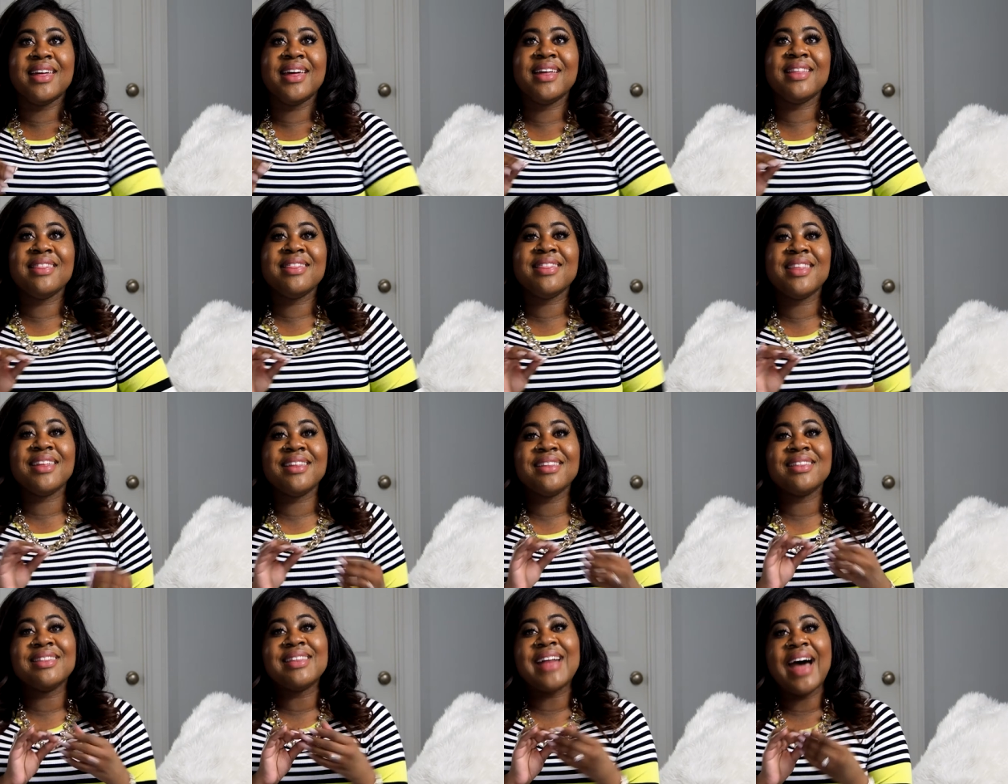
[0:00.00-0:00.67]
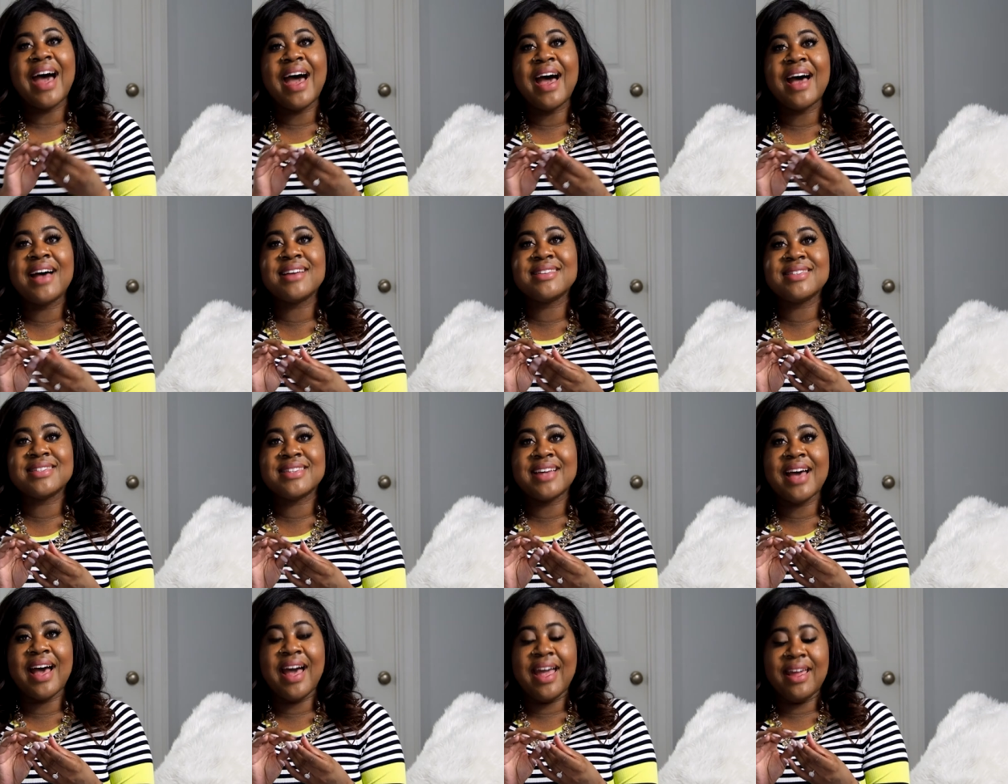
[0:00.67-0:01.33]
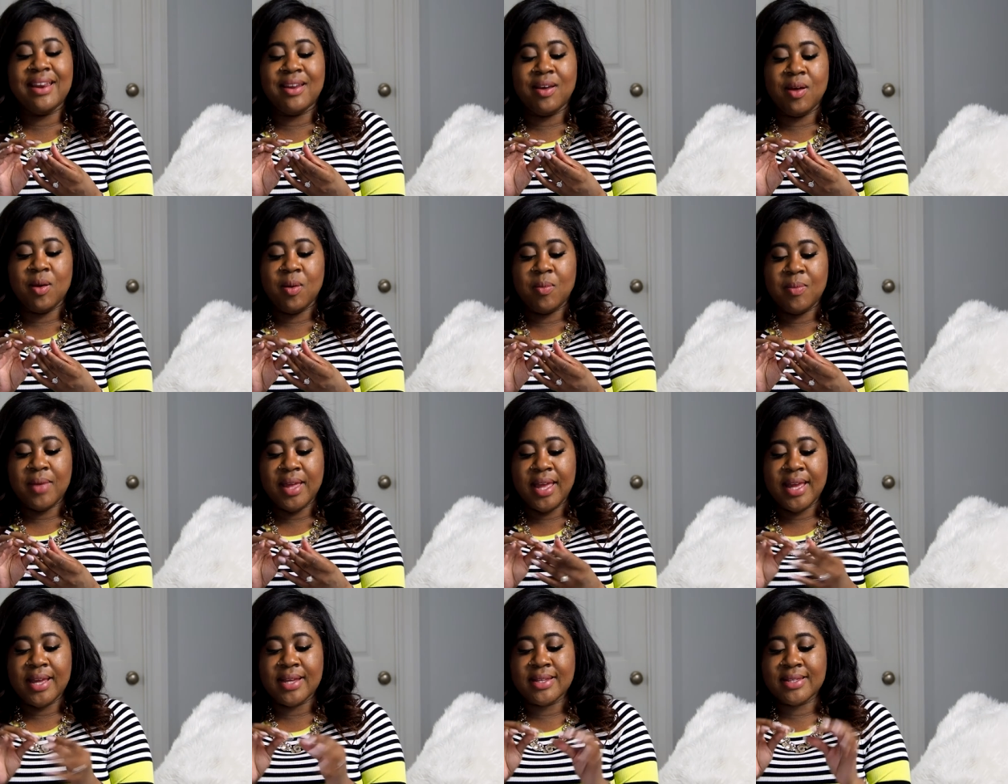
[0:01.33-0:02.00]
then the last item
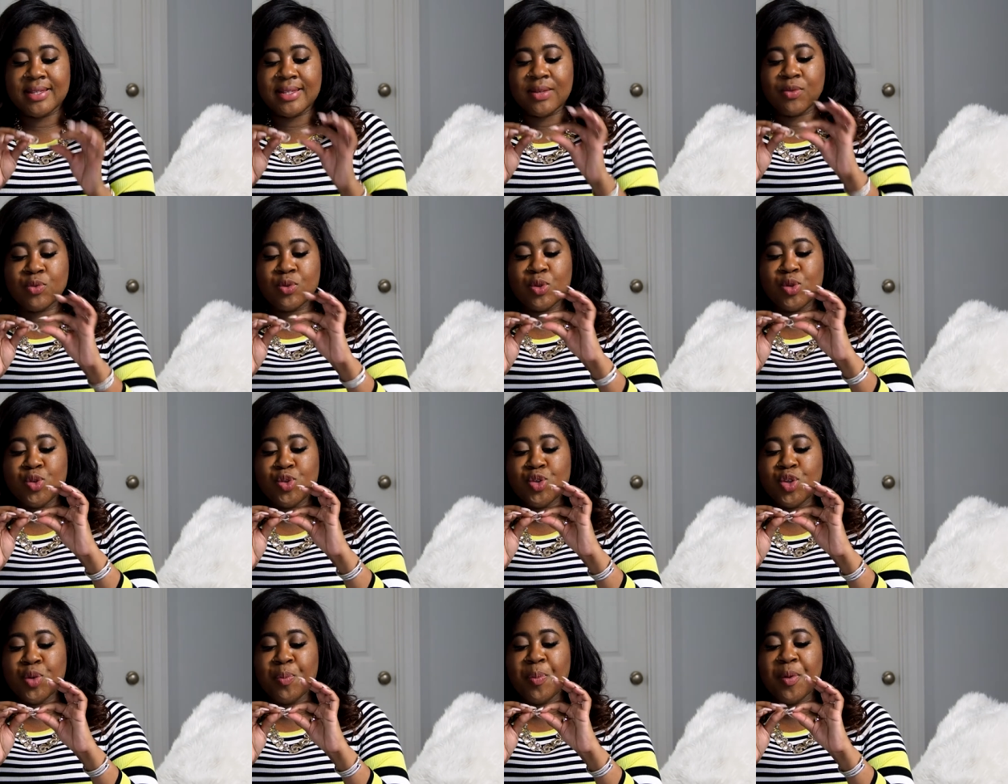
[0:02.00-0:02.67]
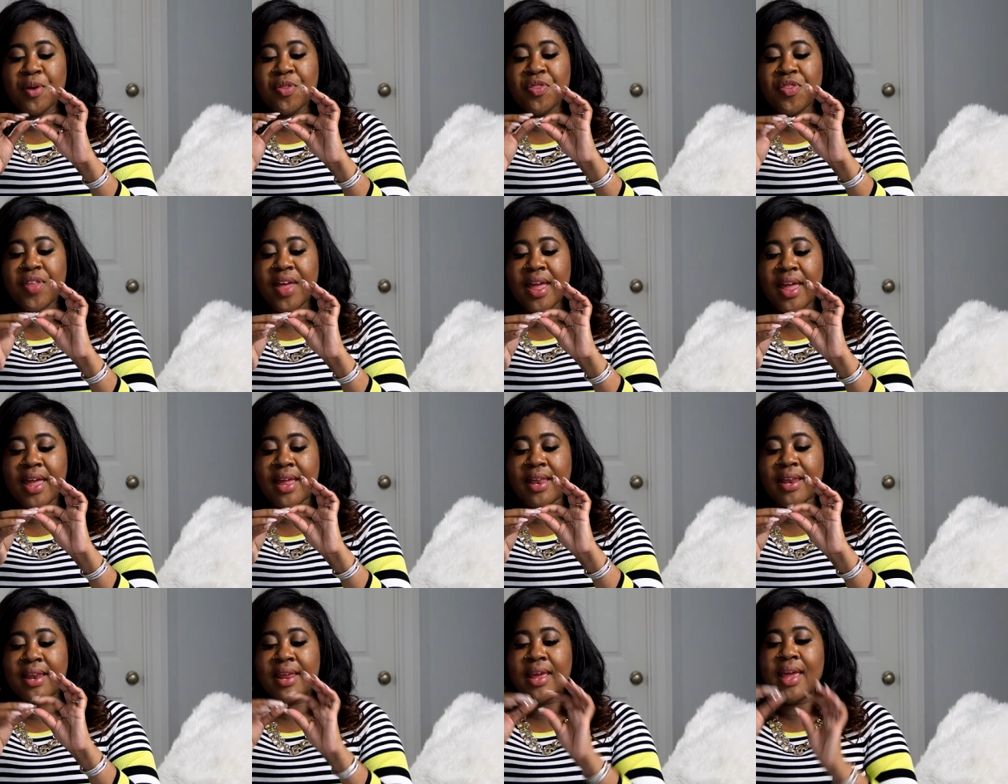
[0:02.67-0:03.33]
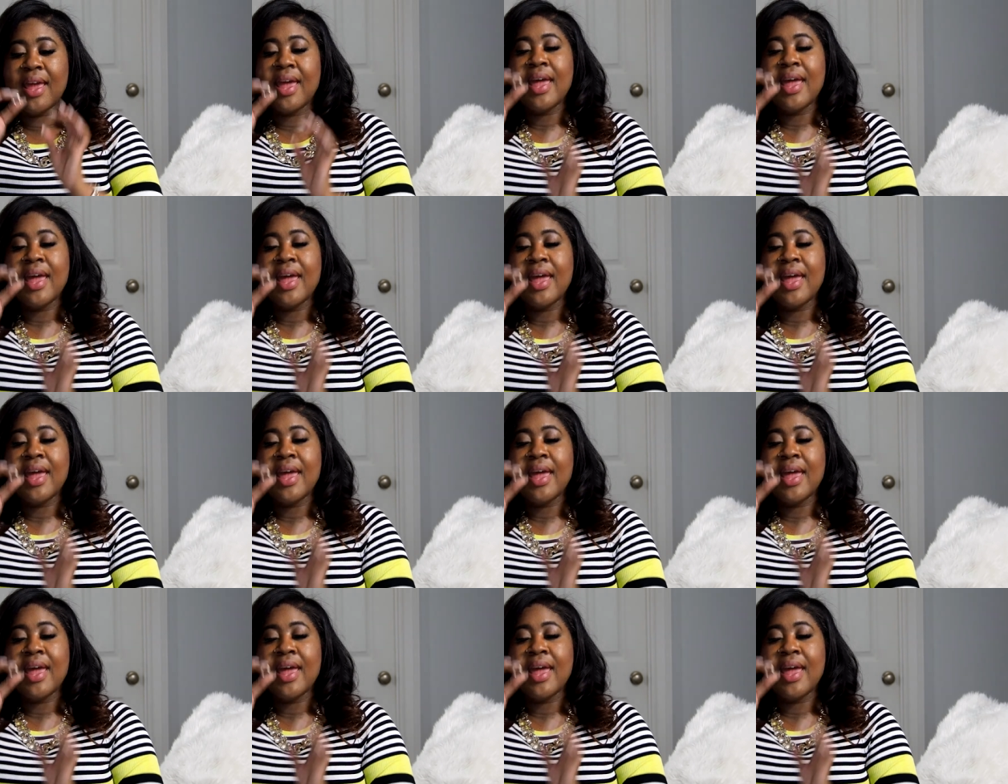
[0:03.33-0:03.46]
is super thin.